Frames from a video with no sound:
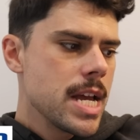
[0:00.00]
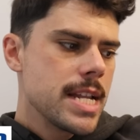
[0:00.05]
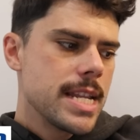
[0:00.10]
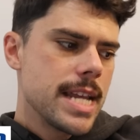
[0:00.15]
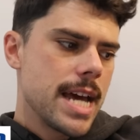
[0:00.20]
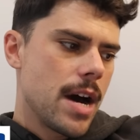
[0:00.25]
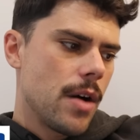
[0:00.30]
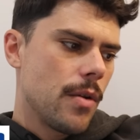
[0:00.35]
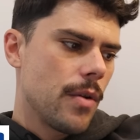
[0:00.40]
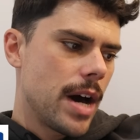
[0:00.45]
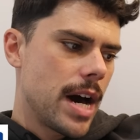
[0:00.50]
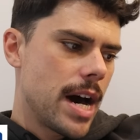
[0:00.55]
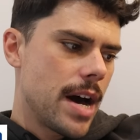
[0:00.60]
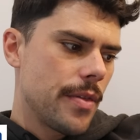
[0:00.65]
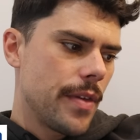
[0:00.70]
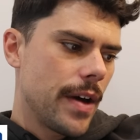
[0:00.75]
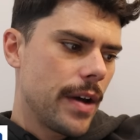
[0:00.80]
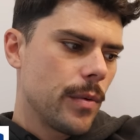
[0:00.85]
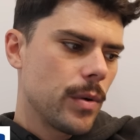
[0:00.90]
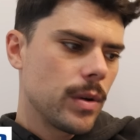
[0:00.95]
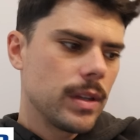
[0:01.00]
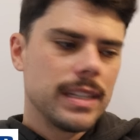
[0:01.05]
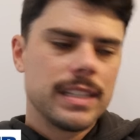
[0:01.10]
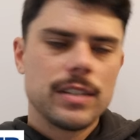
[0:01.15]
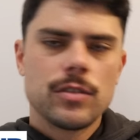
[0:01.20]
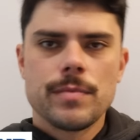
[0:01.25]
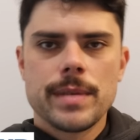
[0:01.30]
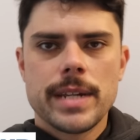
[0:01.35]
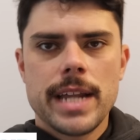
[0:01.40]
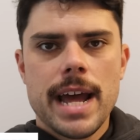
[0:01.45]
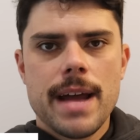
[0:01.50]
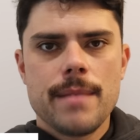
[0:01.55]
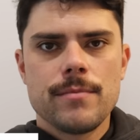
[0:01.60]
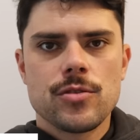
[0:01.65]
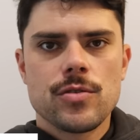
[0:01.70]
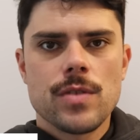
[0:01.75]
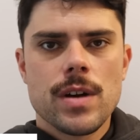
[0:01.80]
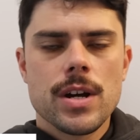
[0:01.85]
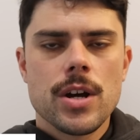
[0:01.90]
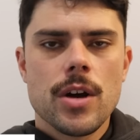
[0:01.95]
Now, they were a little bit
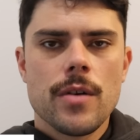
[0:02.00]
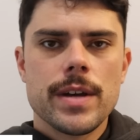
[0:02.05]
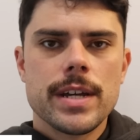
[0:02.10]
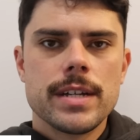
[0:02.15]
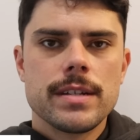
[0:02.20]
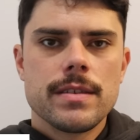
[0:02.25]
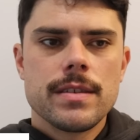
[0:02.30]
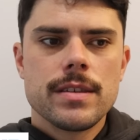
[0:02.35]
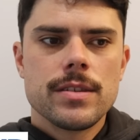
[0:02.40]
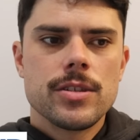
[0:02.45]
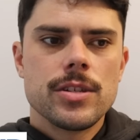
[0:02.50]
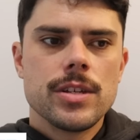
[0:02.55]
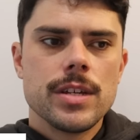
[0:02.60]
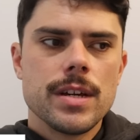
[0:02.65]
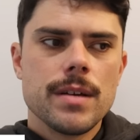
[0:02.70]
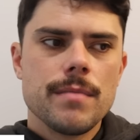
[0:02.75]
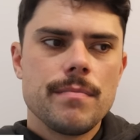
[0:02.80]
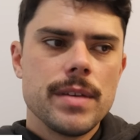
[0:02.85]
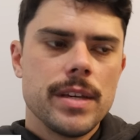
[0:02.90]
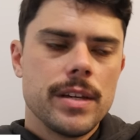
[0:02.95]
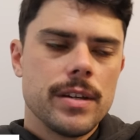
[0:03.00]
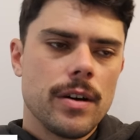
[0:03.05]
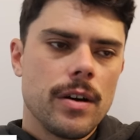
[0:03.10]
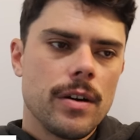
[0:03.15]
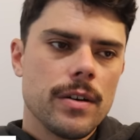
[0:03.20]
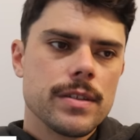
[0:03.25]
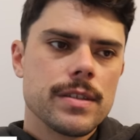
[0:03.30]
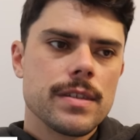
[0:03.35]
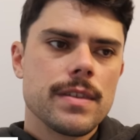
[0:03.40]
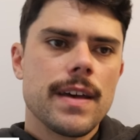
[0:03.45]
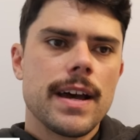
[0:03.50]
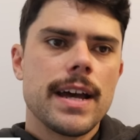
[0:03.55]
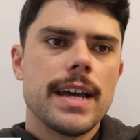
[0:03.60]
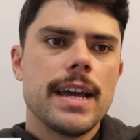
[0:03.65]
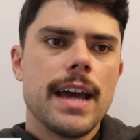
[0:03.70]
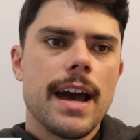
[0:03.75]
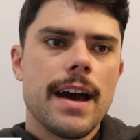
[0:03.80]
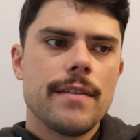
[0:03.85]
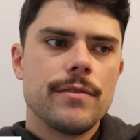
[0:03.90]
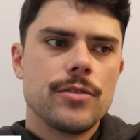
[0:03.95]
hamstrung going into this year because
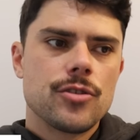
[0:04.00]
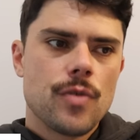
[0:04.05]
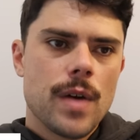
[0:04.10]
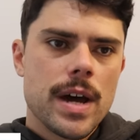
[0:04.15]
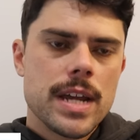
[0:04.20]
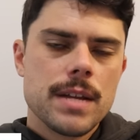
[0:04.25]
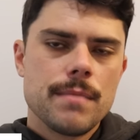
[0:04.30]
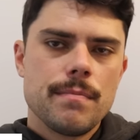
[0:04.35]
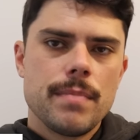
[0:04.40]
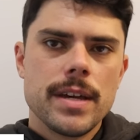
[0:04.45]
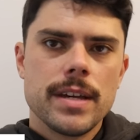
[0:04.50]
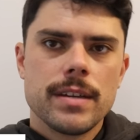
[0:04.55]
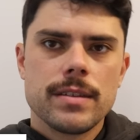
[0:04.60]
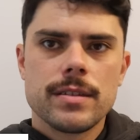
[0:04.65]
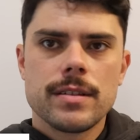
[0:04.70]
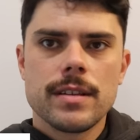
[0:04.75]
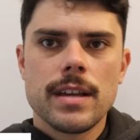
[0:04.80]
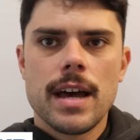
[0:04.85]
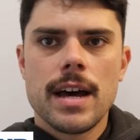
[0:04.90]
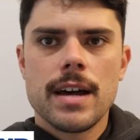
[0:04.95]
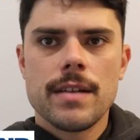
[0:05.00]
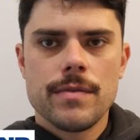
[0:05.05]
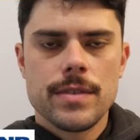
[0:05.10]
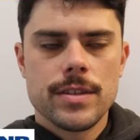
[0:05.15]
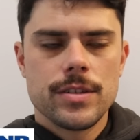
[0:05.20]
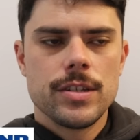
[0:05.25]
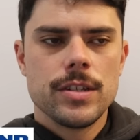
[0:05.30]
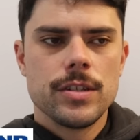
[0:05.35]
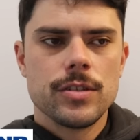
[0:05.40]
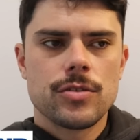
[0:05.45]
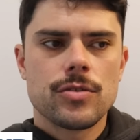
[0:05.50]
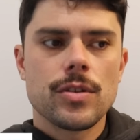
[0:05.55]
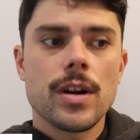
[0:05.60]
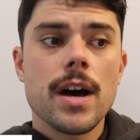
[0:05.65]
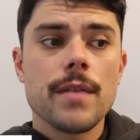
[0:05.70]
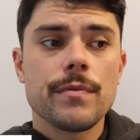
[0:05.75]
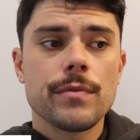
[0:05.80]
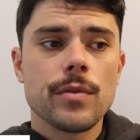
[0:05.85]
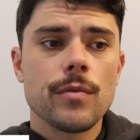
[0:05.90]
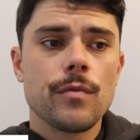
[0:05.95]
they have traded picks out of this year's
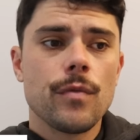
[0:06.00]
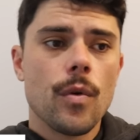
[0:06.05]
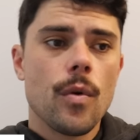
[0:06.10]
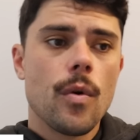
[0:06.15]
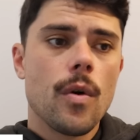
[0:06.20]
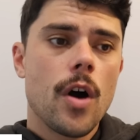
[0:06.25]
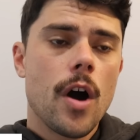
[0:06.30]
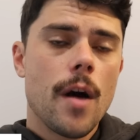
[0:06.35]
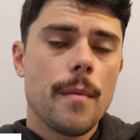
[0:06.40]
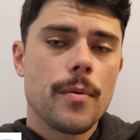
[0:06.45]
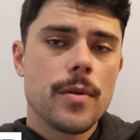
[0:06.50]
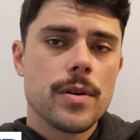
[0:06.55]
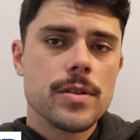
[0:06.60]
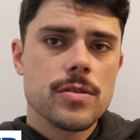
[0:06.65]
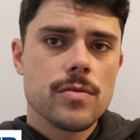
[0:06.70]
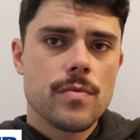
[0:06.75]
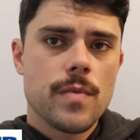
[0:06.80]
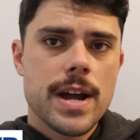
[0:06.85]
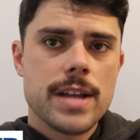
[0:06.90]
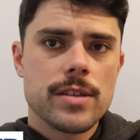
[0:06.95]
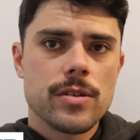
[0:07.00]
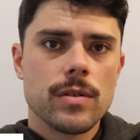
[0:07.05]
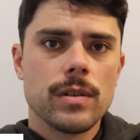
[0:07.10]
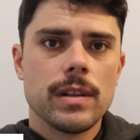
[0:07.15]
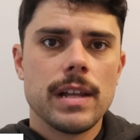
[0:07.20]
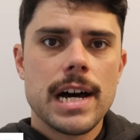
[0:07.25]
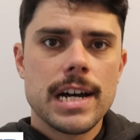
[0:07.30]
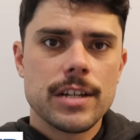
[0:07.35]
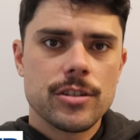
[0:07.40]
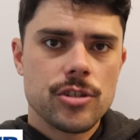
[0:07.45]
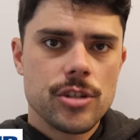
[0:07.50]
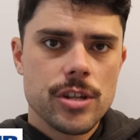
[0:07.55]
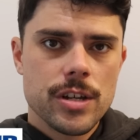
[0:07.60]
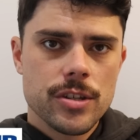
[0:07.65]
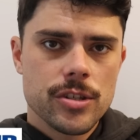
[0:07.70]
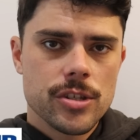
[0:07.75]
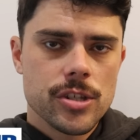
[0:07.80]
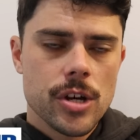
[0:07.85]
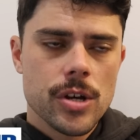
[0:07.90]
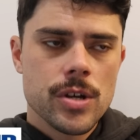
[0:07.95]
draft for Hopper and Taranto last year.
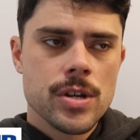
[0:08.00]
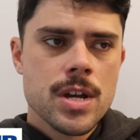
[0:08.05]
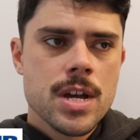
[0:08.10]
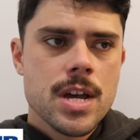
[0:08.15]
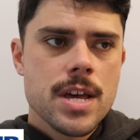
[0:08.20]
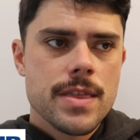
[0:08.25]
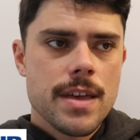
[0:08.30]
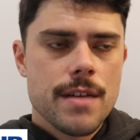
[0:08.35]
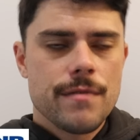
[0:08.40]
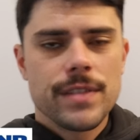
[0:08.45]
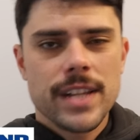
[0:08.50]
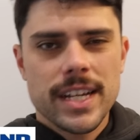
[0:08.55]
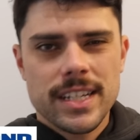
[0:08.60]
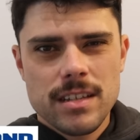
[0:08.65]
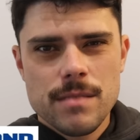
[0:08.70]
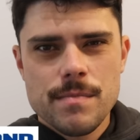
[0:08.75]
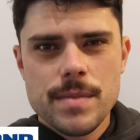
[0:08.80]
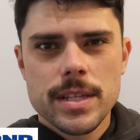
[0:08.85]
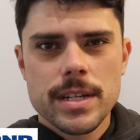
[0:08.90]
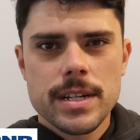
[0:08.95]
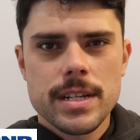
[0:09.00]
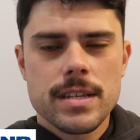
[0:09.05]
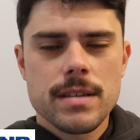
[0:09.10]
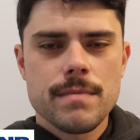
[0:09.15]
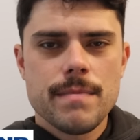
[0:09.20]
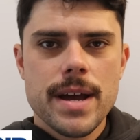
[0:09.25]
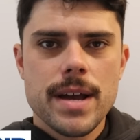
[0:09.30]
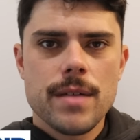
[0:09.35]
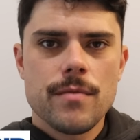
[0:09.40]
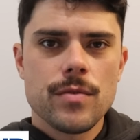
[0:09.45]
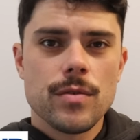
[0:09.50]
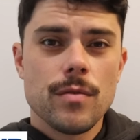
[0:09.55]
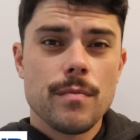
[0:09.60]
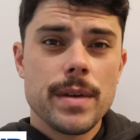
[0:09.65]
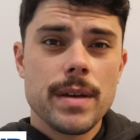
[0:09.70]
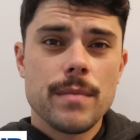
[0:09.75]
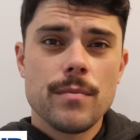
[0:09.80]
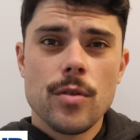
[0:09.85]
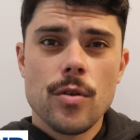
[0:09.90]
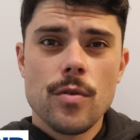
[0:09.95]
So their flexibility to make real
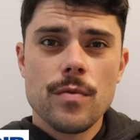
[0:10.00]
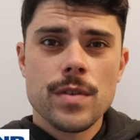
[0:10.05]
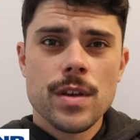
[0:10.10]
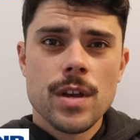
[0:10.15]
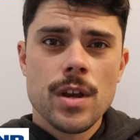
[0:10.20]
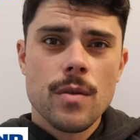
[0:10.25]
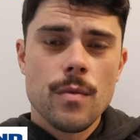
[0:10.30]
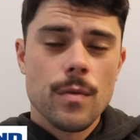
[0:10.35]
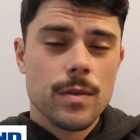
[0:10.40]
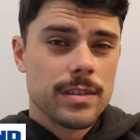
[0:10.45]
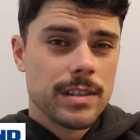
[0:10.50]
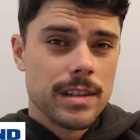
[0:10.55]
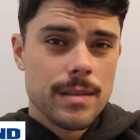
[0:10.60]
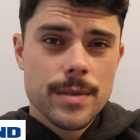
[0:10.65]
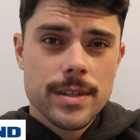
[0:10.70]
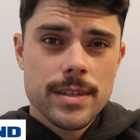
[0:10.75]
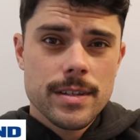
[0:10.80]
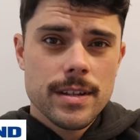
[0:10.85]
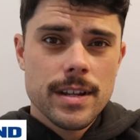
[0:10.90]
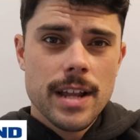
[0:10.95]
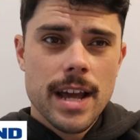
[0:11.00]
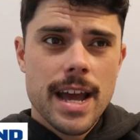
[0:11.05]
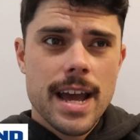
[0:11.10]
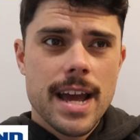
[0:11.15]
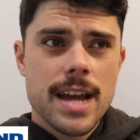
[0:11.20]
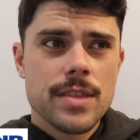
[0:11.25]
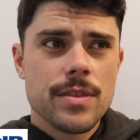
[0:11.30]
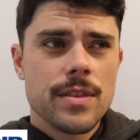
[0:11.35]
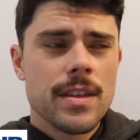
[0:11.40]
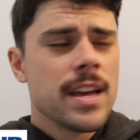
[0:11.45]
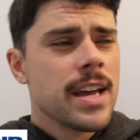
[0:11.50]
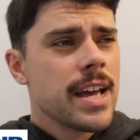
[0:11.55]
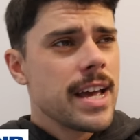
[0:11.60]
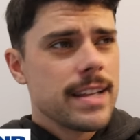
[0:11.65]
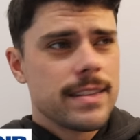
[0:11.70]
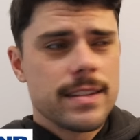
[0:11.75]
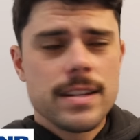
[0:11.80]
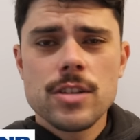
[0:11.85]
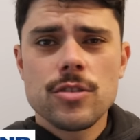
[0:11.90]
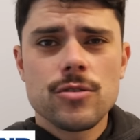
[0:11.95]
big moves was limited, and
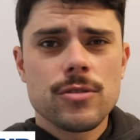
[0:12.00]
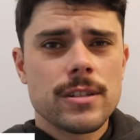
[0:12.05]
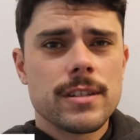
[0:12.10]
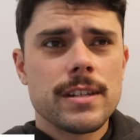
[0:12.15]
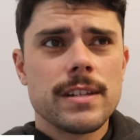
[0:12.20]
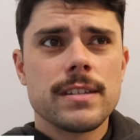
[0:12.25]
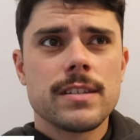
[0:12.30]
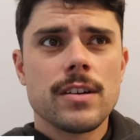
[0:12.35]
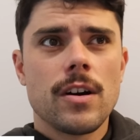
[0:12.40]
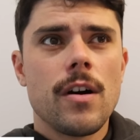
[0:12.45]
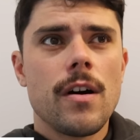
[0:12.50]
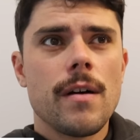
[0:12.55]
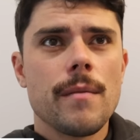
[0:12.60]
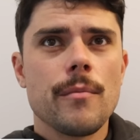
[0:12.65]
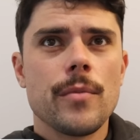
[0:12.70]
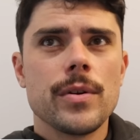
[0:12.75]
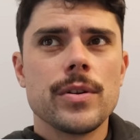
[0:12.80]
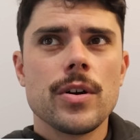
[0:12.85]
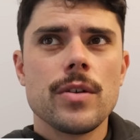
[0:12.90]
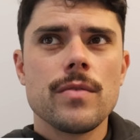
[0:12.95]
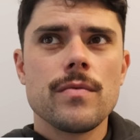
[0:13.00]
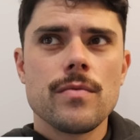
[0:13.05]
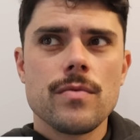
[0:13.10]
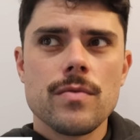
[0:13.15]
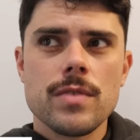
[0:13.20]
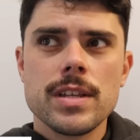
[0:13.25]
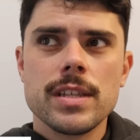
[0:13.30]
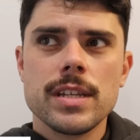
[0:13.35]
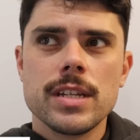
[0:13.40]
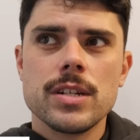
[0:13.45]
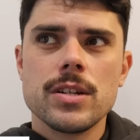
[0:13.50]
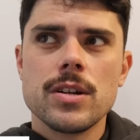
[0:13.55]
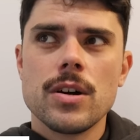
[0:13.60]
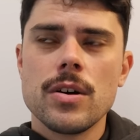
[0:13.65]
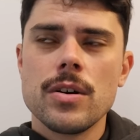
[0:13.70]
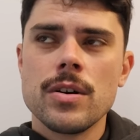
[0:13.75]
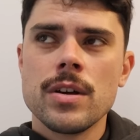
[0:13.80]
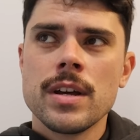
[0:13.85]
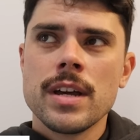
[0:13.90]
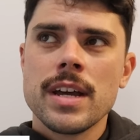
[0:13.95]
it's an interesting time. We don't really
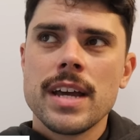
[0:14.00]
know